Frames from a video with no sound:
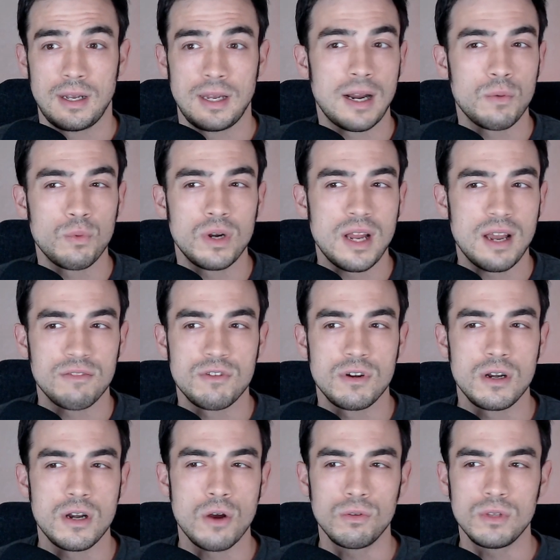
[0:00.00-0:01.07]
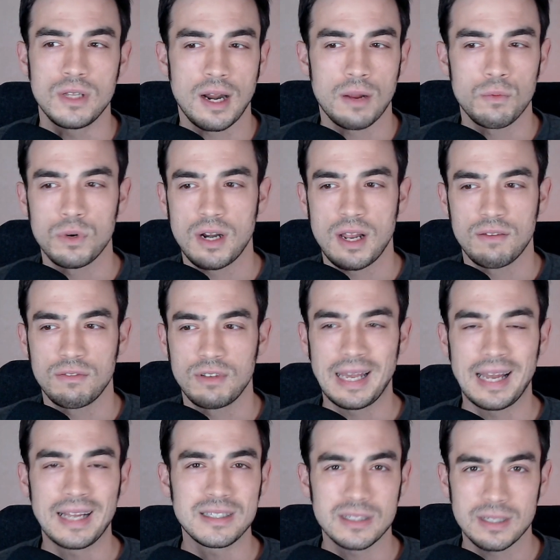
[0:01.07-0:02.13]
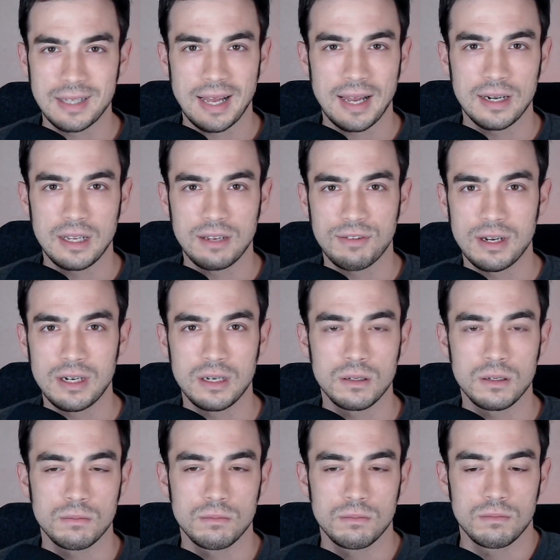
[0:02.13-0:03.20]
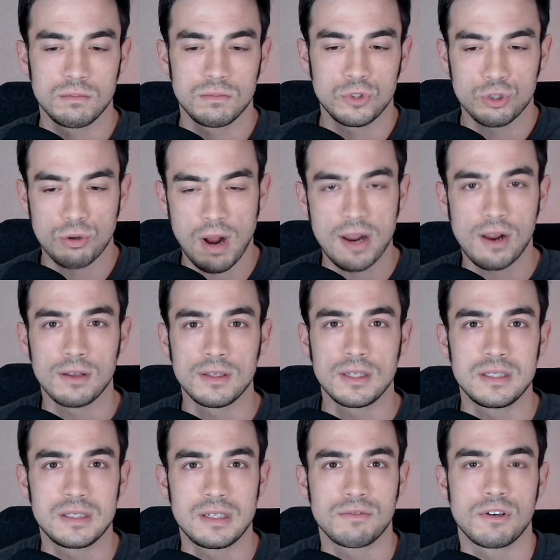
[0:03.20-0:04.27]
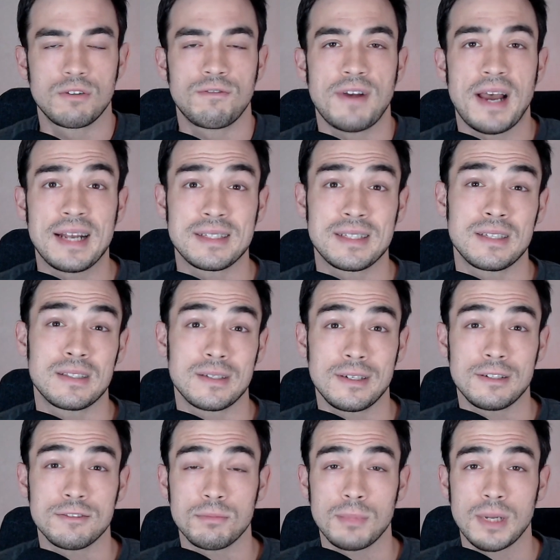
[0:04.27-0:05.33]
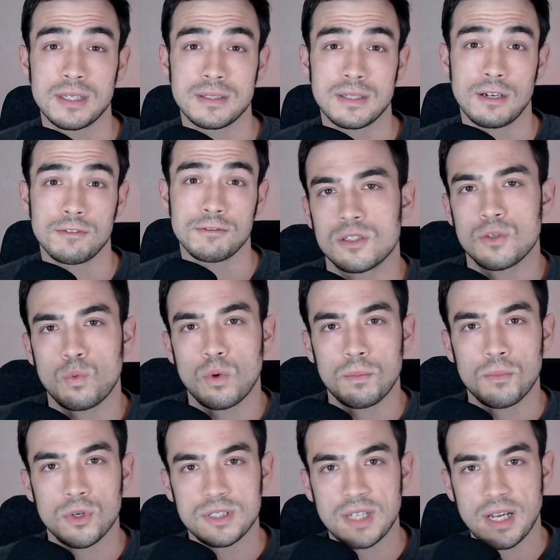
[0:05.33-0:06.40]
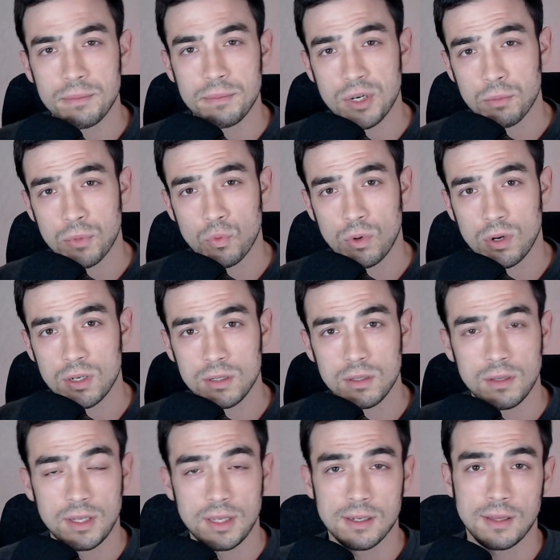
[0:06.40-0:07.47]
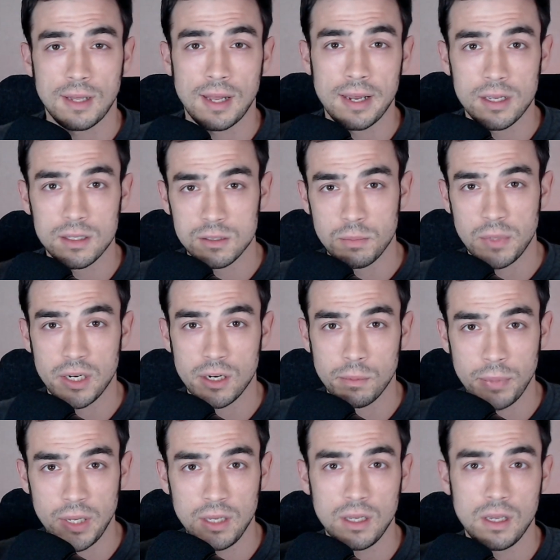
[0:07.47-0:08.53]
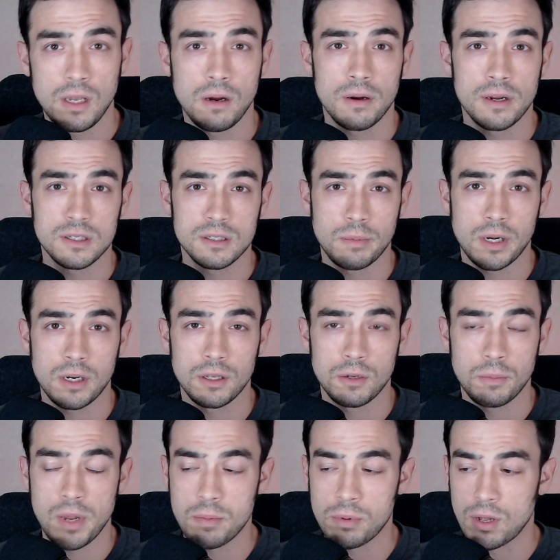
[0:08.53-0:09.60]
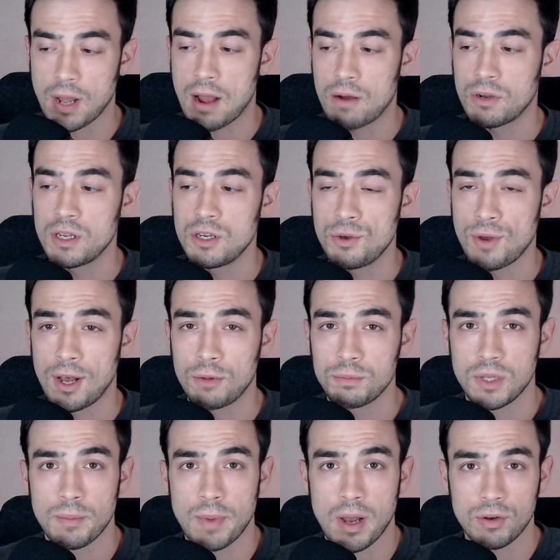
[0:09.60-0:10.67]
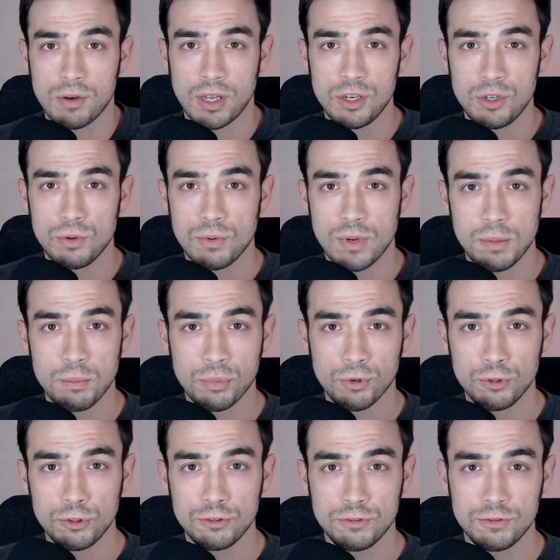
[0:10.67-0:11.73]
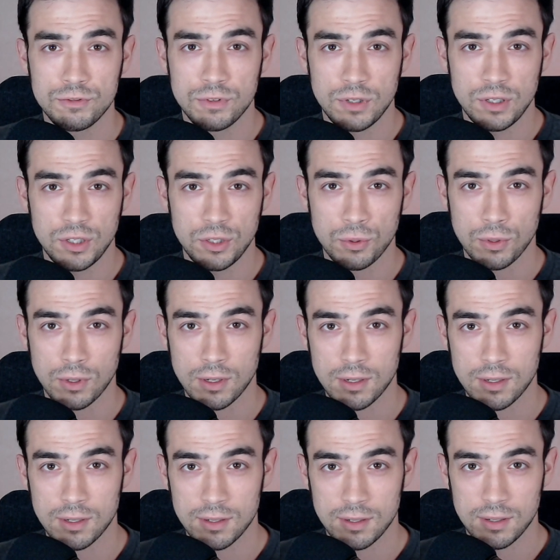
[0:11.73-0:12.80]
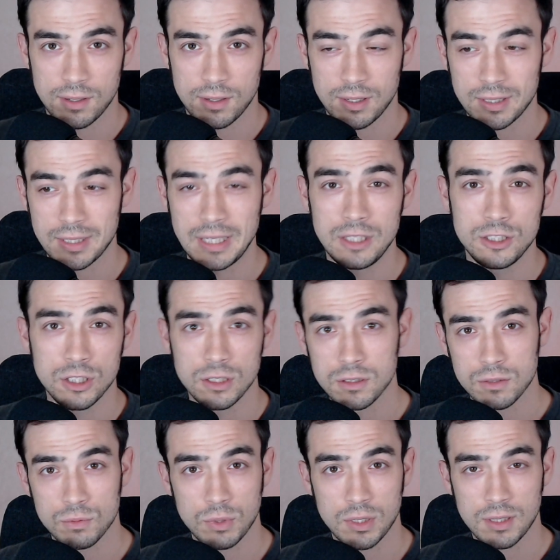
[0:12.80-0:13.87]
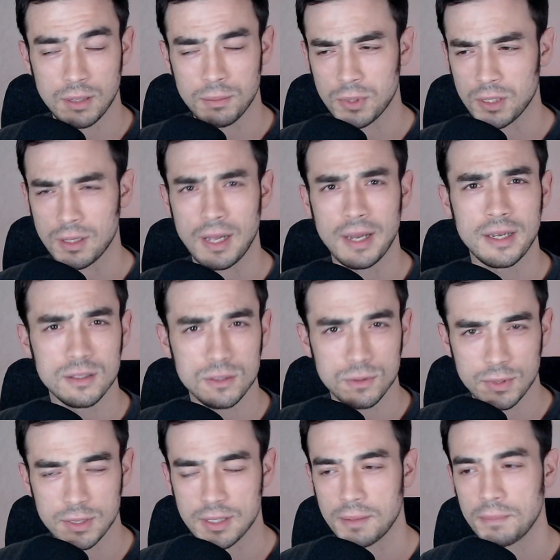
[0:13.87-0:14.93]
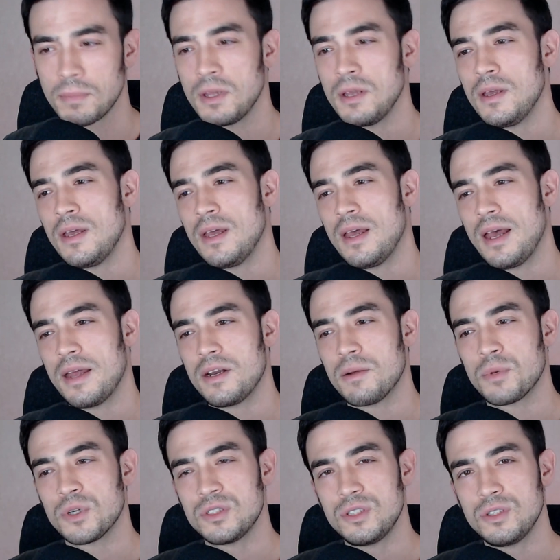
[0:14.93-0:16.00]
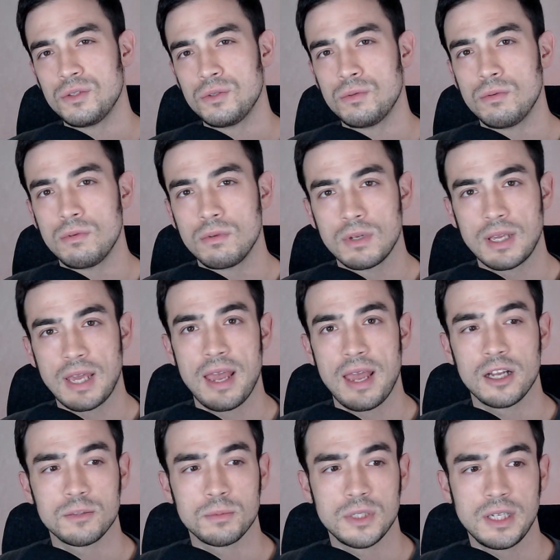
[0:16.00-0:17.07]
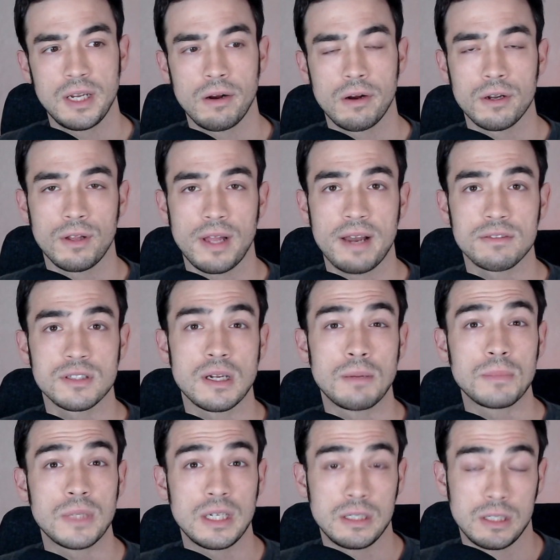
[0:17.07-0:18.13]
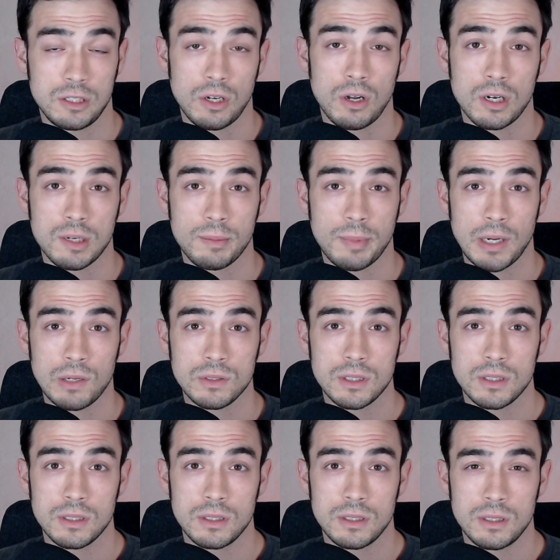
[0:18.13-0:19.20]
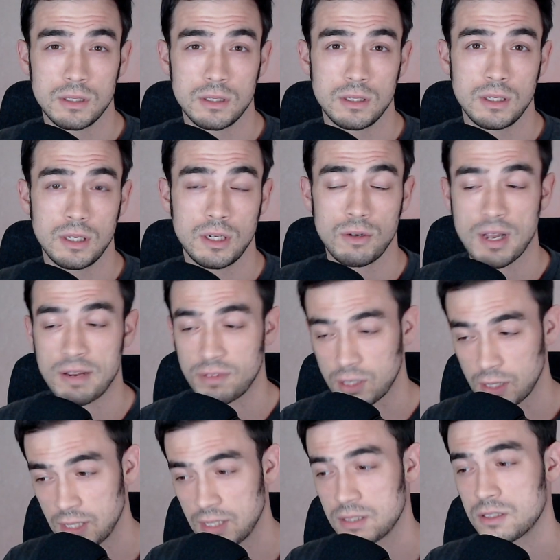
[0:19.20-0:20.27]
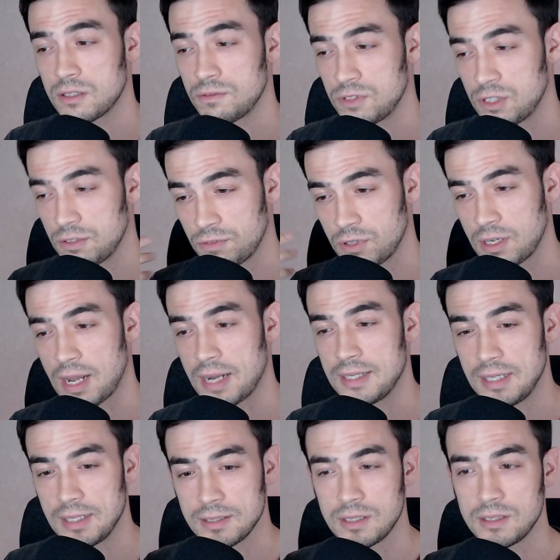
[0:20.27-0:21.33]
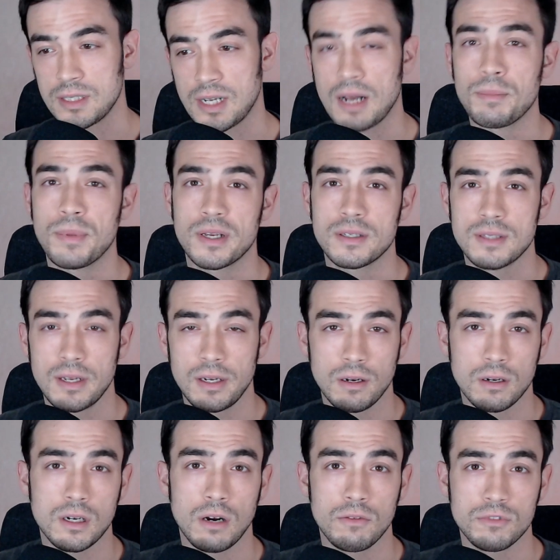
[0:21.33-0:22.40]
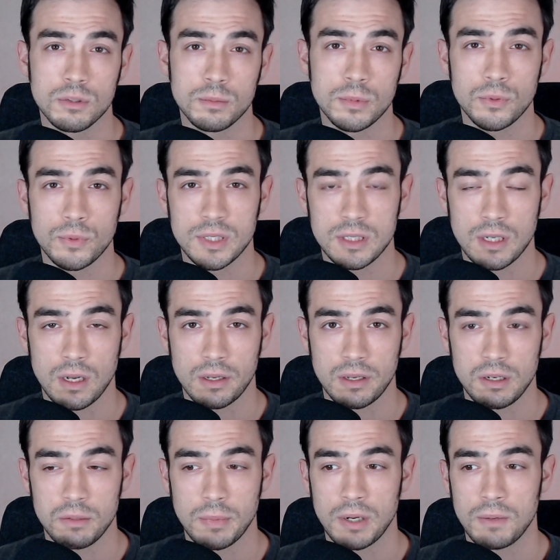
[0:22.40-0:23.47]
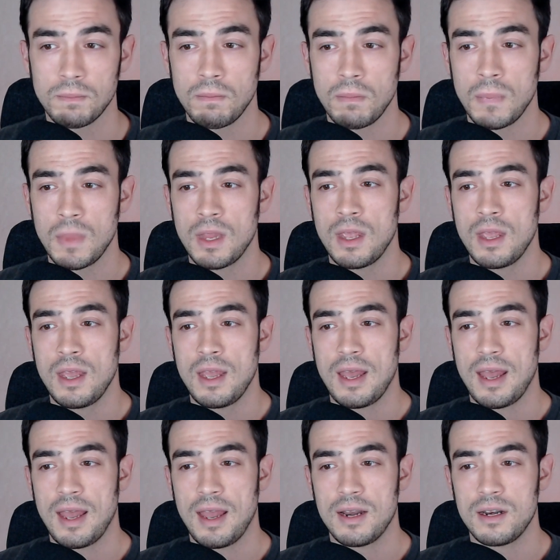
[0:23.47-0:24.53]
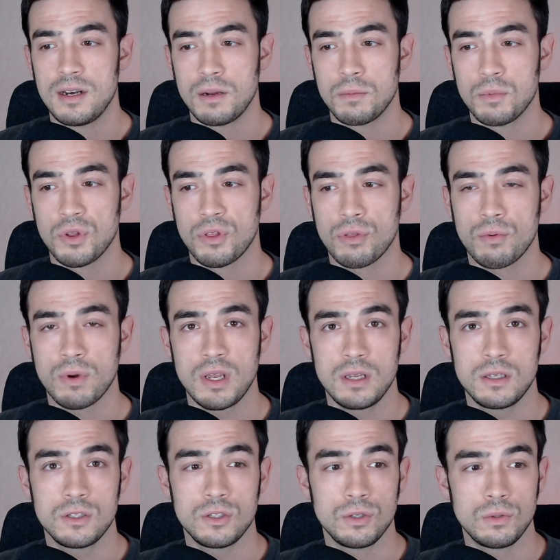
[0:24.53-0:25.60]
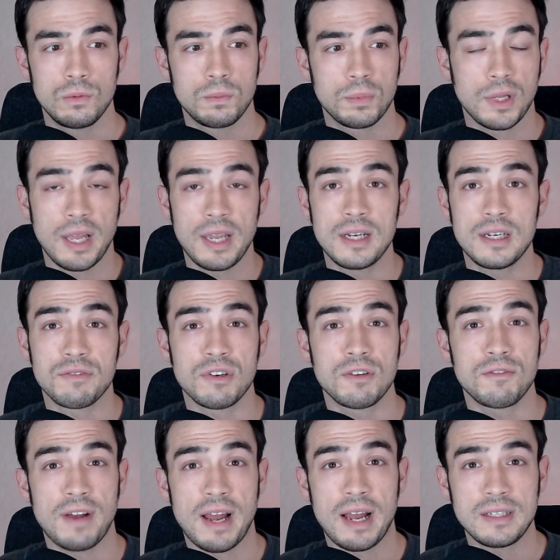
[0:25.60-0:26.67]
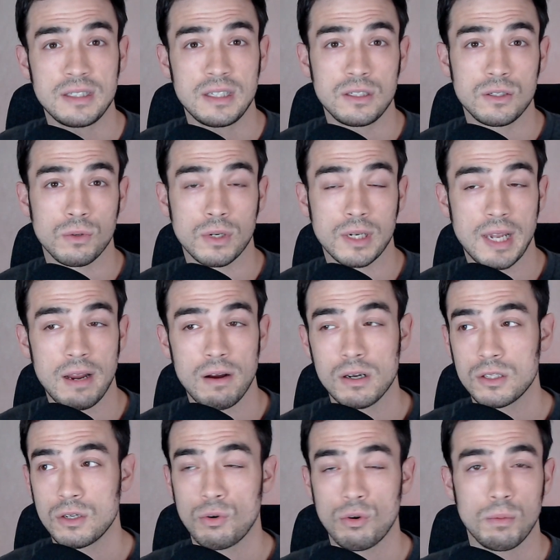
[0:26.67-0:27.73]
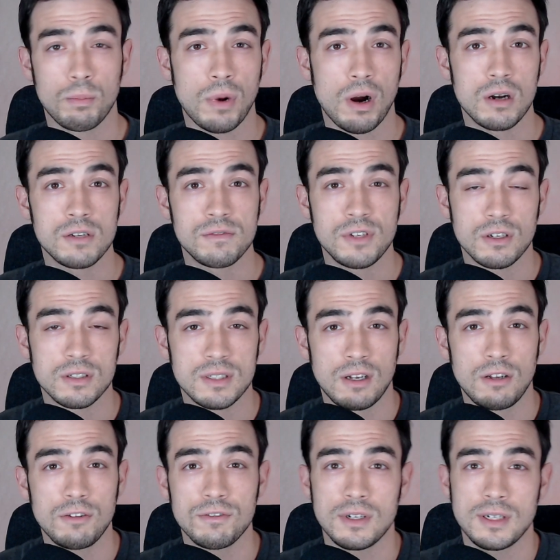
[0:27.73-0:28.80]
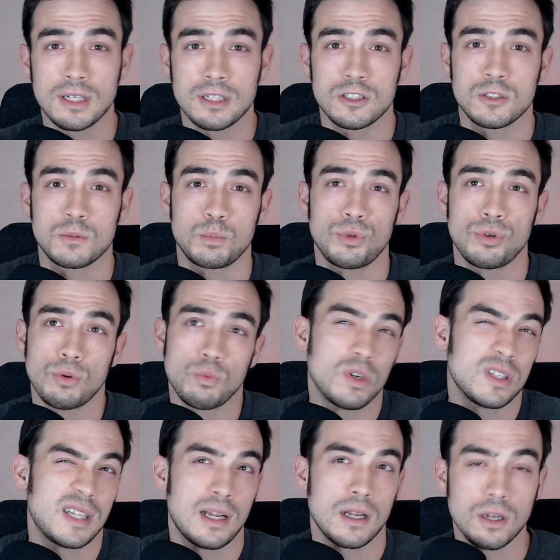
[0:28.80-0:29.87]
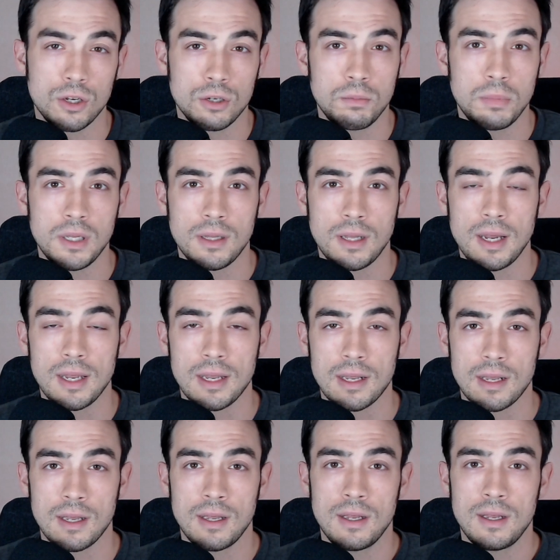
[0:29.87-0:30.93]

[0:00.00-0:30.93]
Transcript: And I wouldn't have known that. I wouldn't have guessed that if I didn't try on these different facets of myself. So, one more time. Number one, the alliance meter. Be curious about other people. How can you help them? How can you improve your allegiance with them, alliance with them? And number two, canned material, have something to talk about. You know, have a list of different ideas and topics that you're comfortable with talking about. And number three, to play a different facet or character or part of yourself and explore what that could be like.